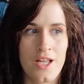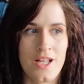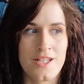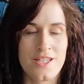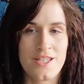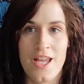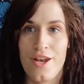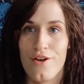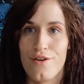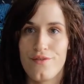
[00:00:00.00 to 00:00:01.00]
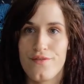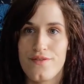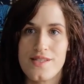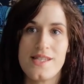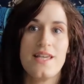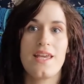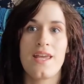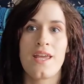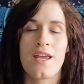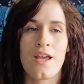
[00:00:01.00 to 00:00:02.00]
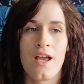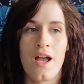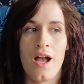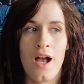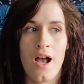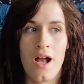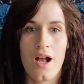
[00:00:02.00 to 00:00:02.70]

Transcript: instead of seeking